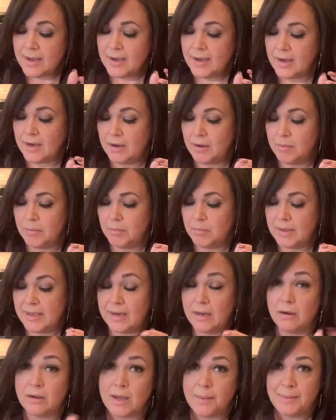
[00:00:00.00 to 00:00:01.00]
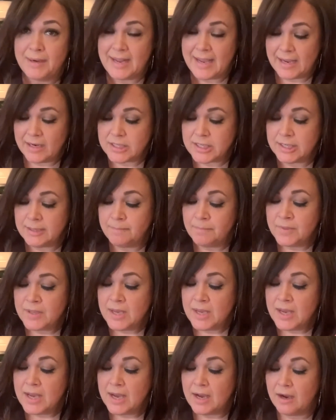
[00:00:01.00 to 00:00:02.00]
and it'll come in handy.
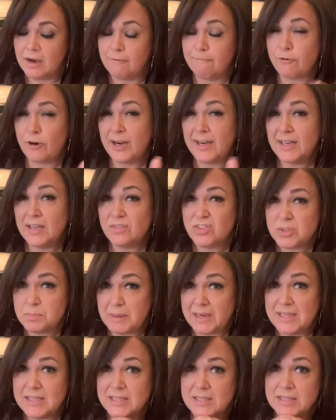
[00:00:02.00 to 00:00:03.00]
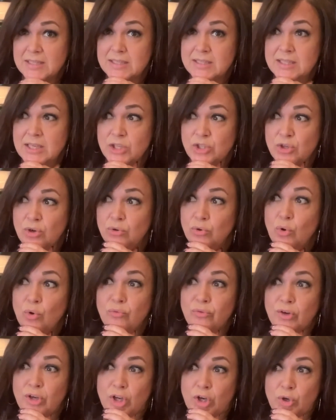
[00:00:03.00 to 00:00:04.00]
Variety of spices. Don't
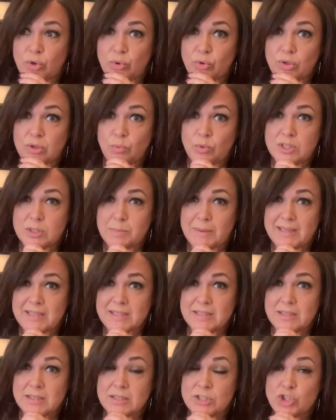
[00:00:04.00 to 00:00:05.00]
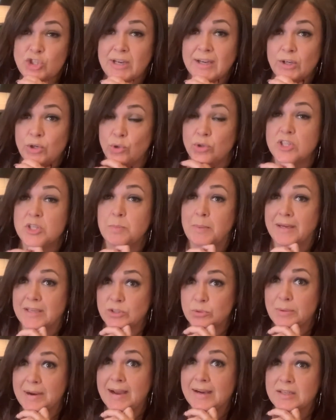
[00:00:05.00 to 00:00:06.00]
overload with spices. Check your
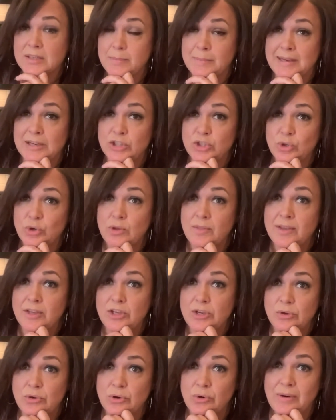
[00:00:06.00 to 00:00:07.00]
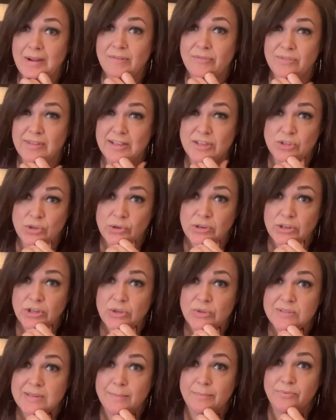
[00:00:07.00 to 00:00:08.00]
spice rack to make sure that you don't have things you can
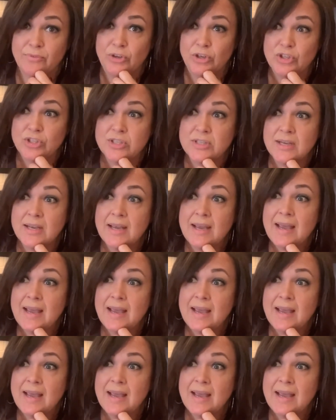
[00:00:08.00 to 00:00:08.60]
use up first,